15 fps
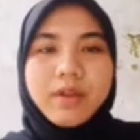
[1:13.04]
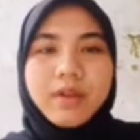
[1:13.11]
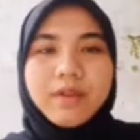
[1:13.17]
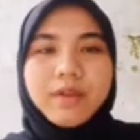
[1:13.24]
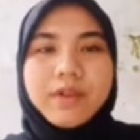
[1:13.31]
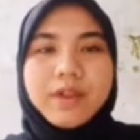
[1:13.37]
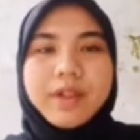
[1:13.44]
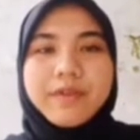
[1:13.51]

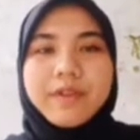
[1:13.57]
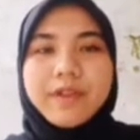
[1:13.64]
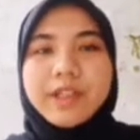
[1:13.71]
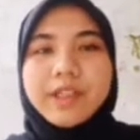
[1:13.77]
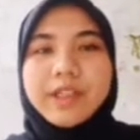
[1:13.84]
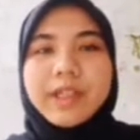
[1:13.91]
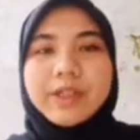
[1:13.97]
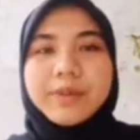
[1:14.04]
For the
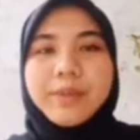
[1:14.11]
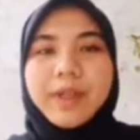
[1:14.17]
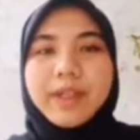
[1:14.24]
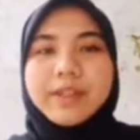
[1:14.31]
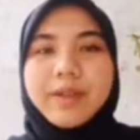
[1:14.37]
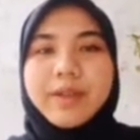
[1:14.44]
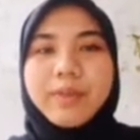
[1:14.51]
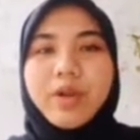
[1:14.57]
first is
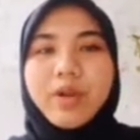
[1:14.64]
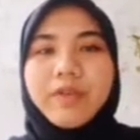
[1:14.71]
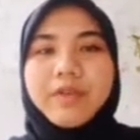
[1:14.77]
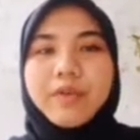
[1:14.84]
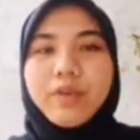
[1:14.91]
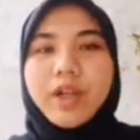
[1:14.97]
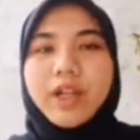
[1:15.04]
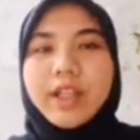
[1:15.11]
maxim of
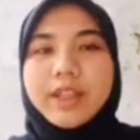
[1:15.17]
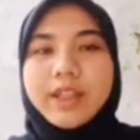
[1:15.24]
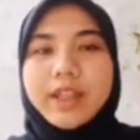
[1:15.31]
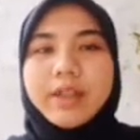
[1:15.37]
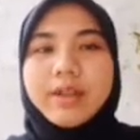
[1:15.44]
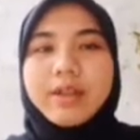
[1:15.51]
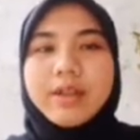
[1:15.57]
quality.